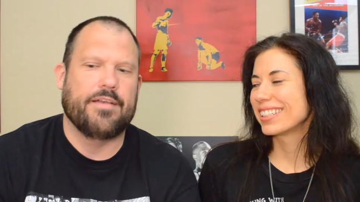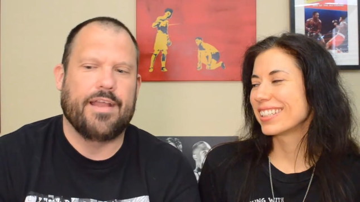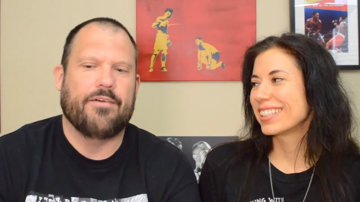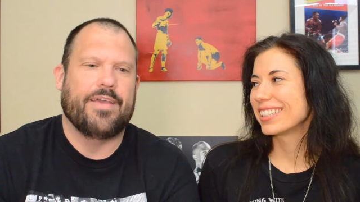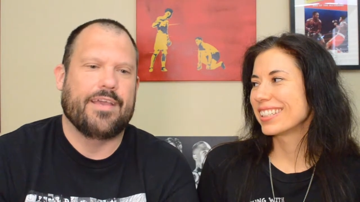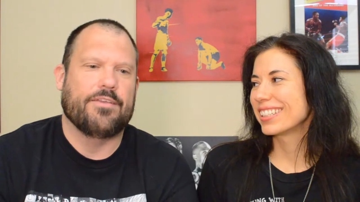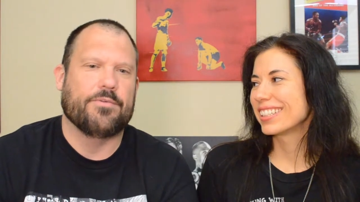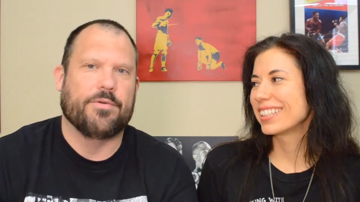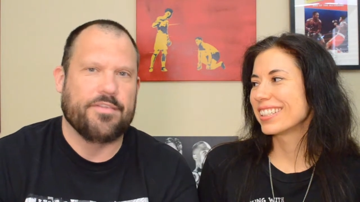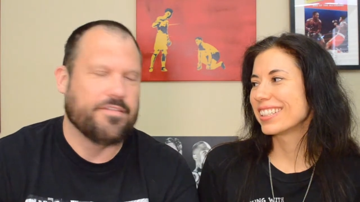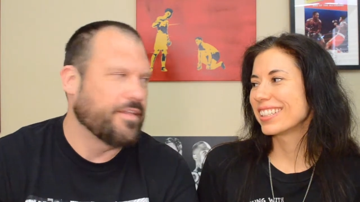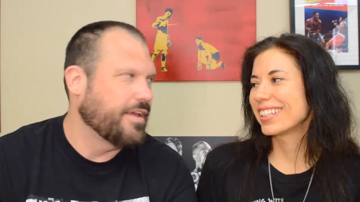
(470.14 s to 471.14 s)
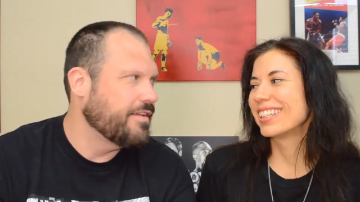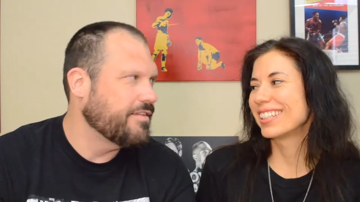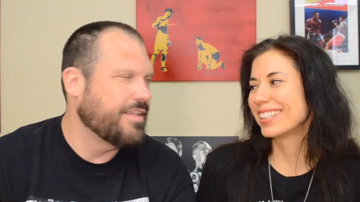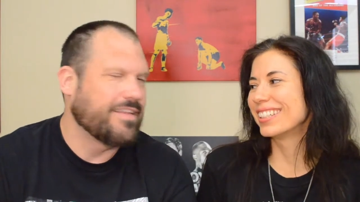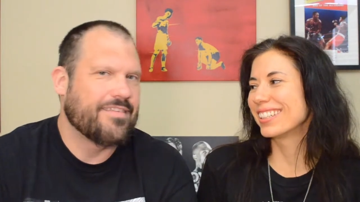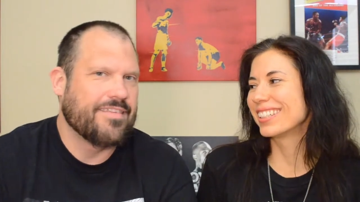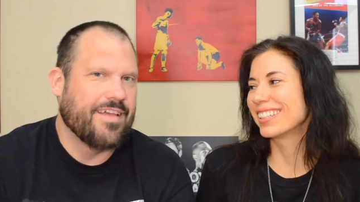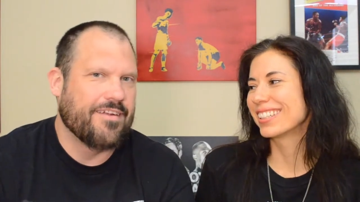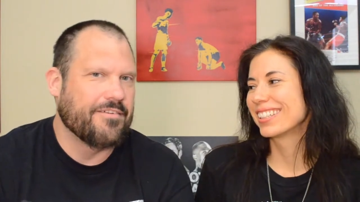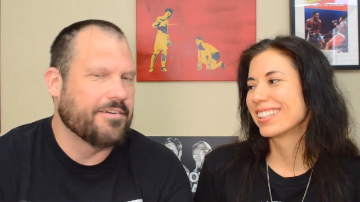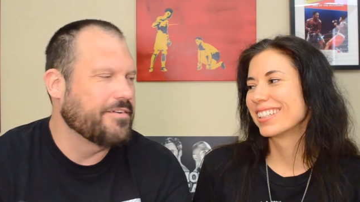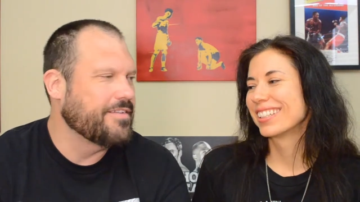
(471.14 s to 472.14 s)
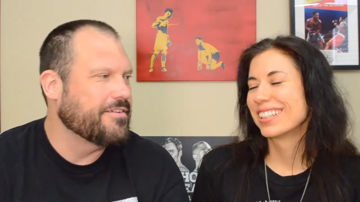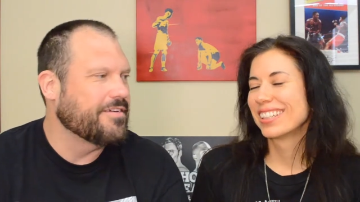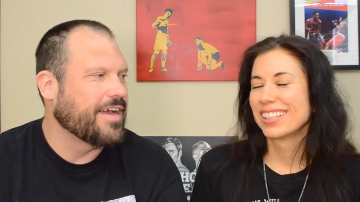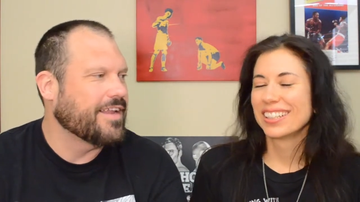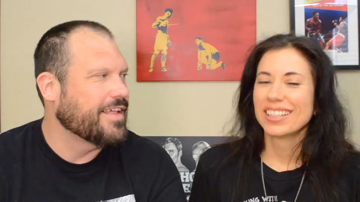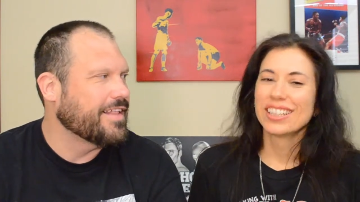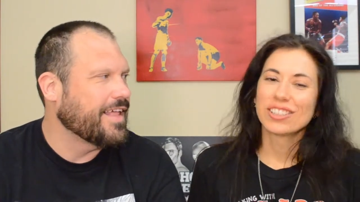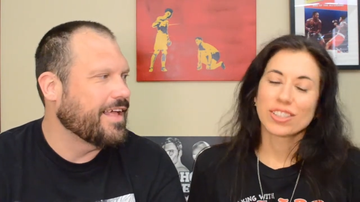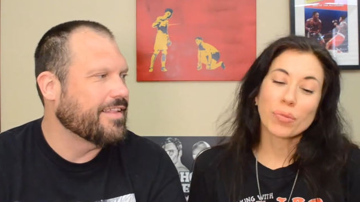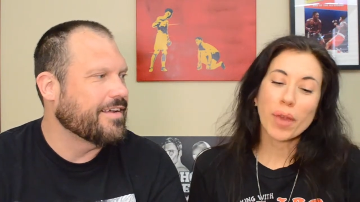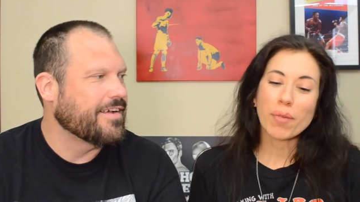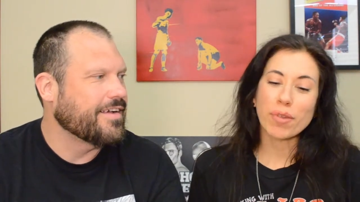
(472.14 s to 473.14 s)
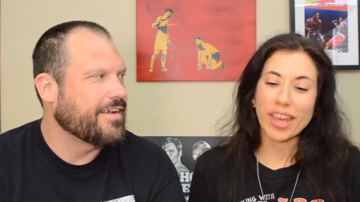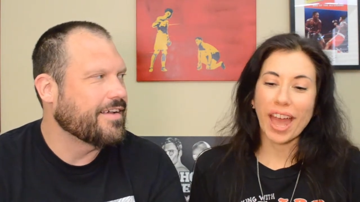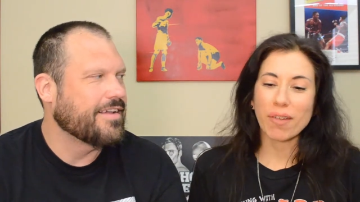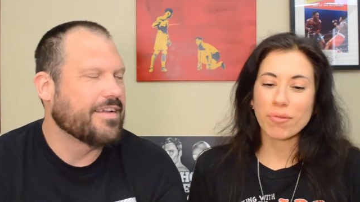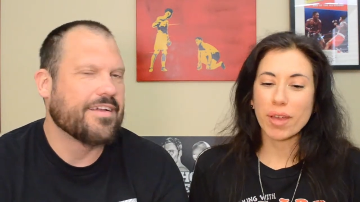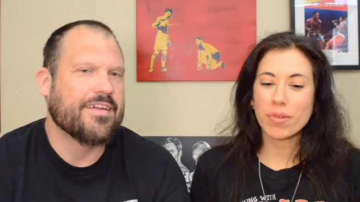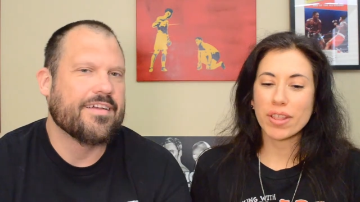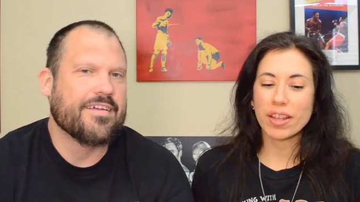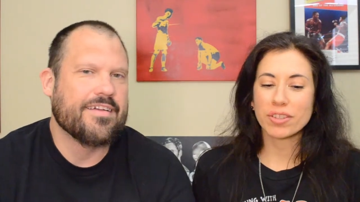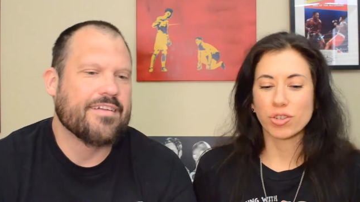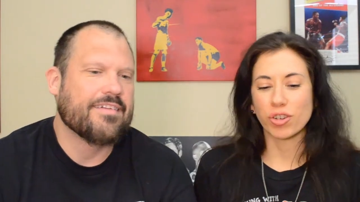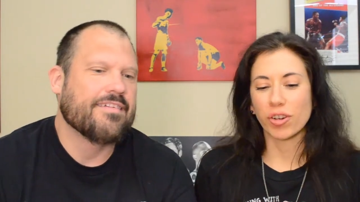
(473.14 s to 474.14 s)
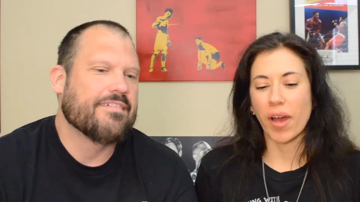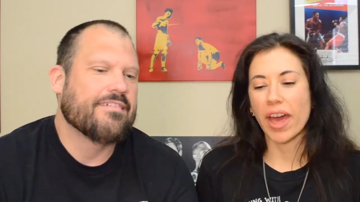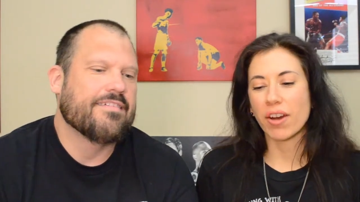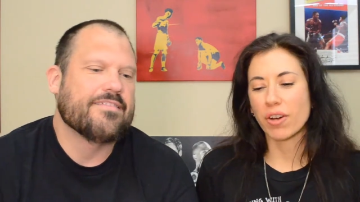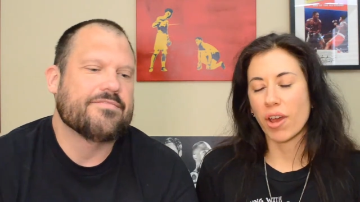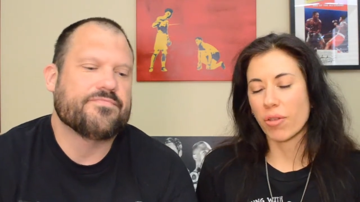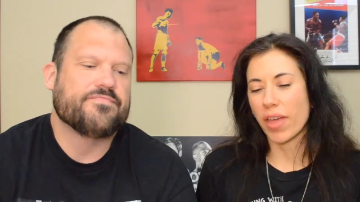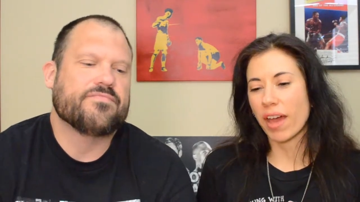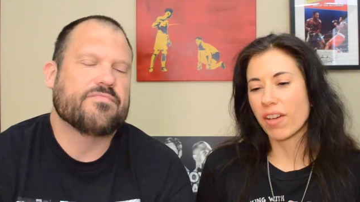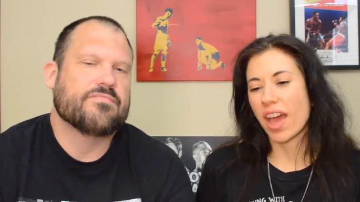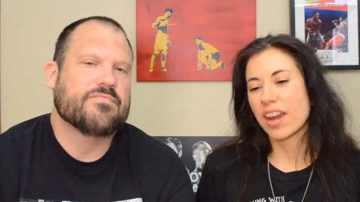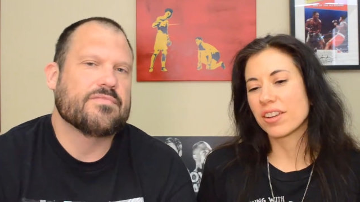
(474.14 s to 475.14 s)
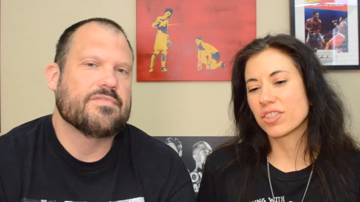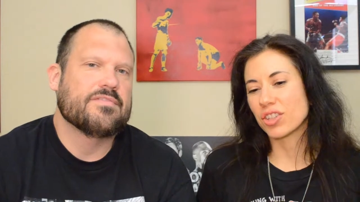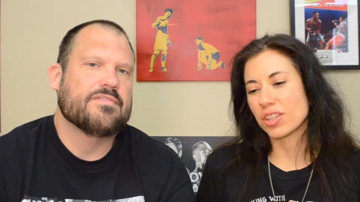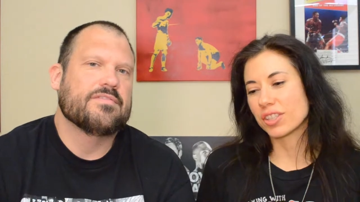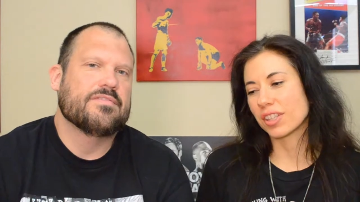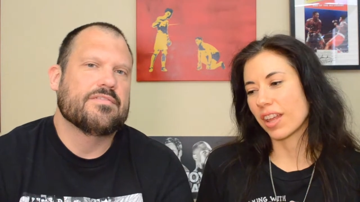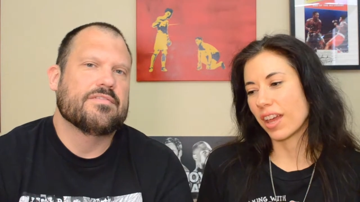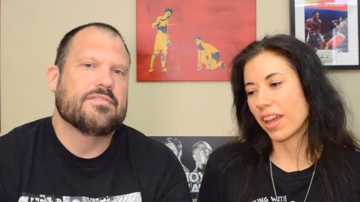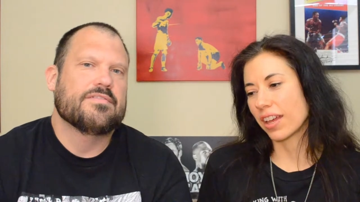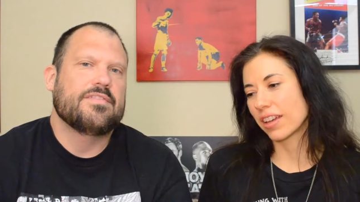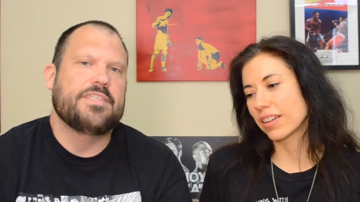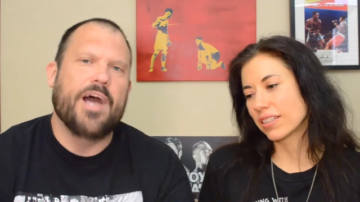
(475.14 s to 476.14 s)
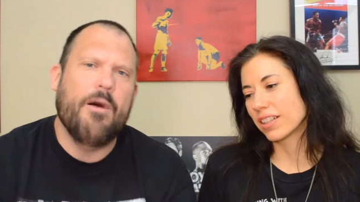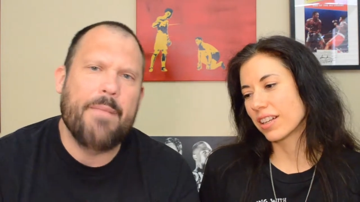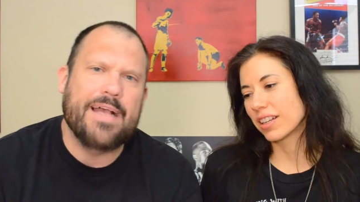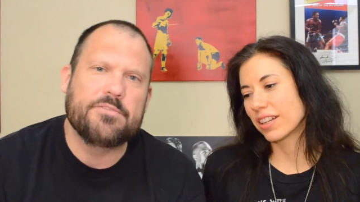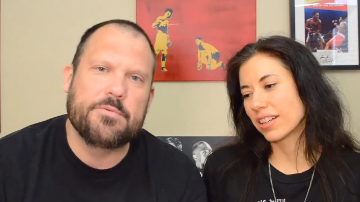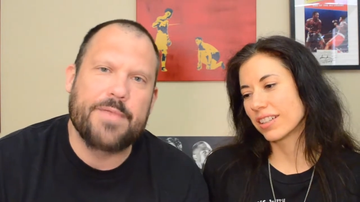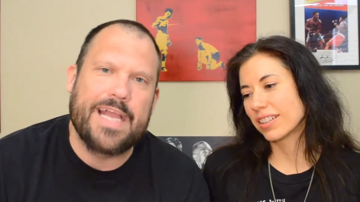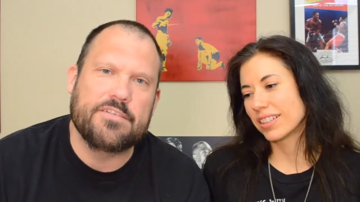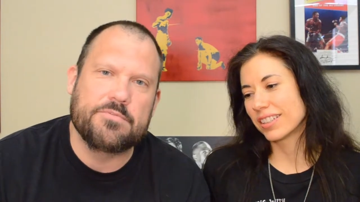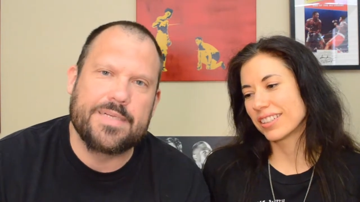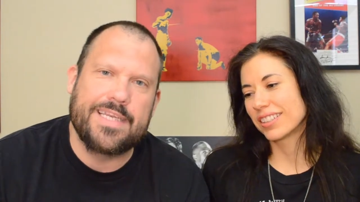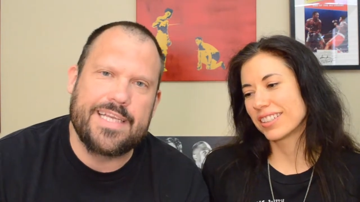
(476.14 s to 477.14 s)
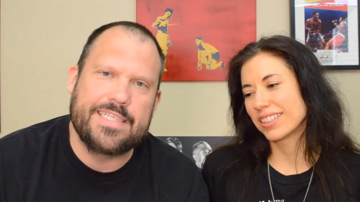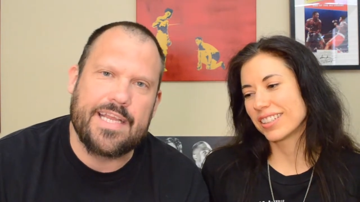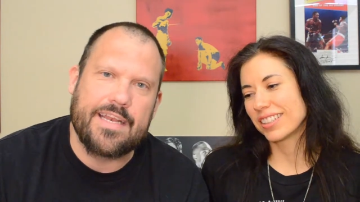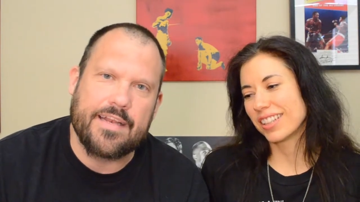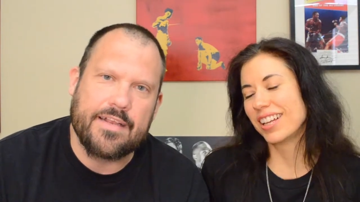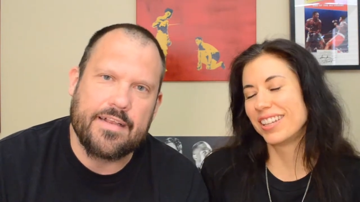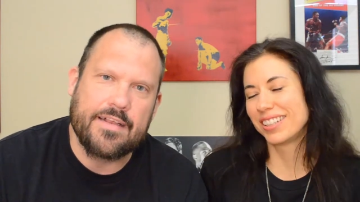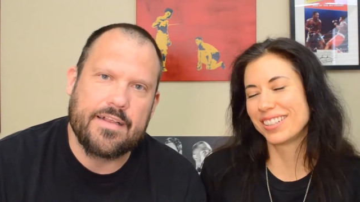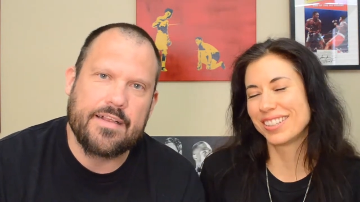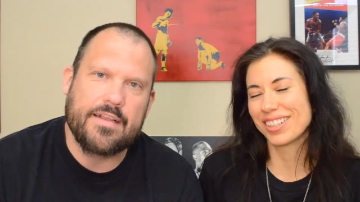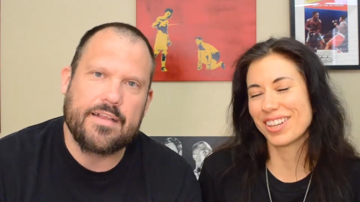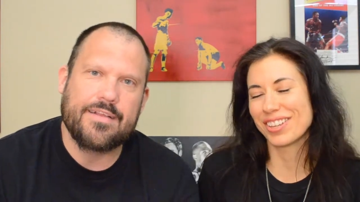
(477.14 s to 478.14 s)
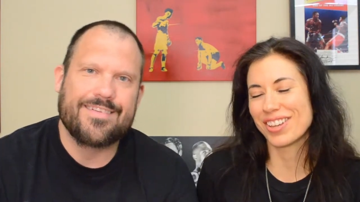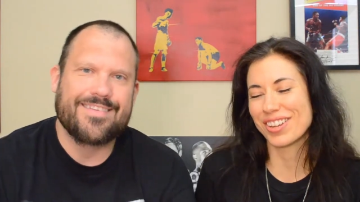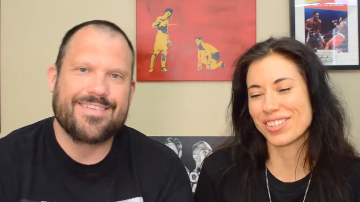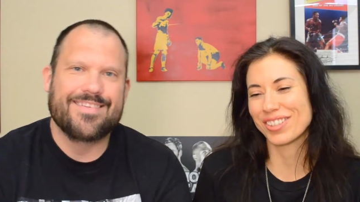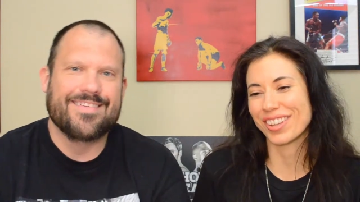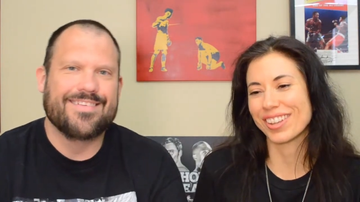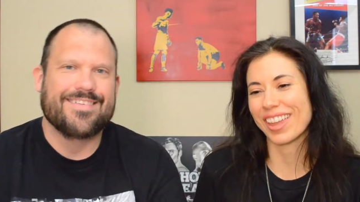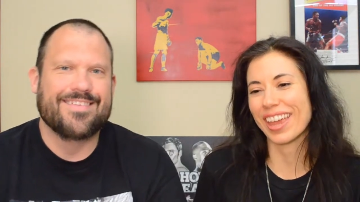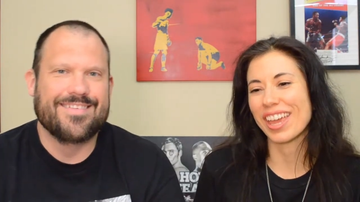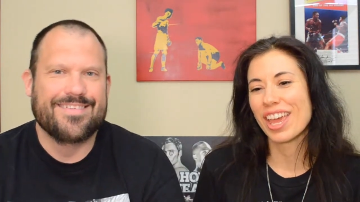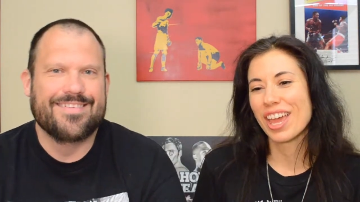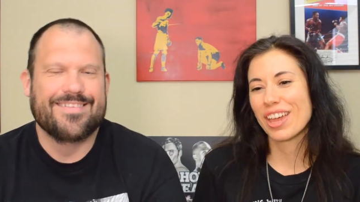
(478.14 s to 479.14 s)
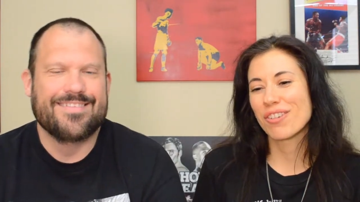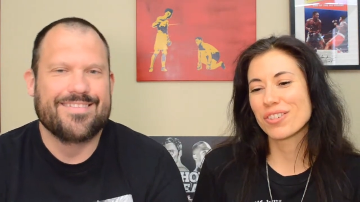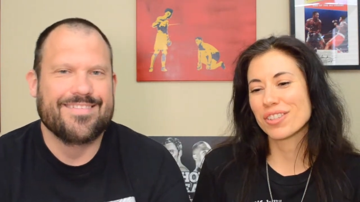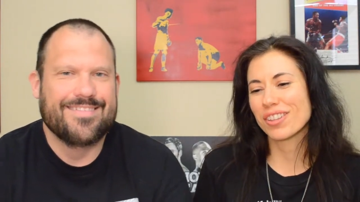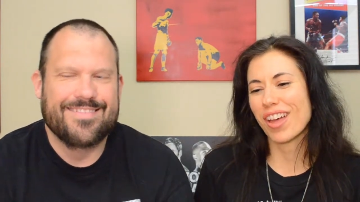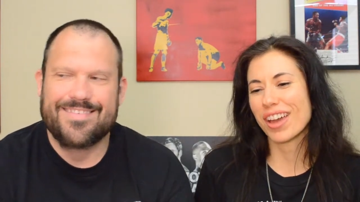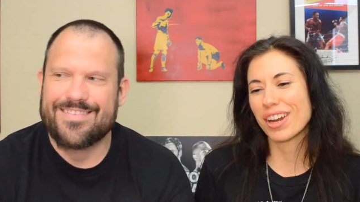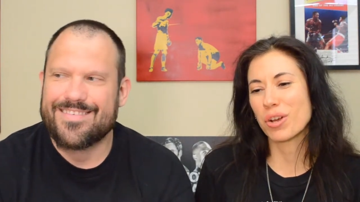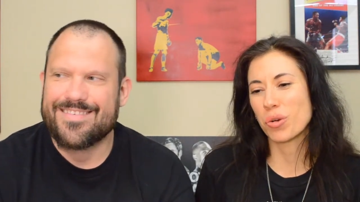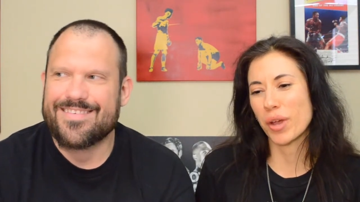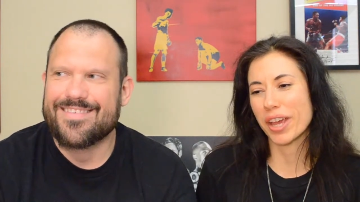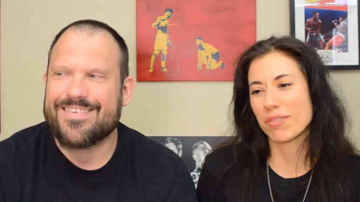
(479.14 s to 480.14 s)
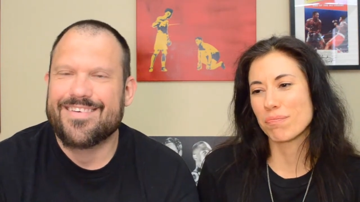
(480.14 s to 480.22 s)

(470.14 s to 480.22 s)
Speaker 1: and now he can do all these things. That's, I don't know. It's all kind of like that. So right? maybe, yeah. Maybe that's true. I don't know. That kind of just, like...
Speaker 2: Don't mess with Rachel's religion!
Speaker 1: Just, like, it was a lot of quick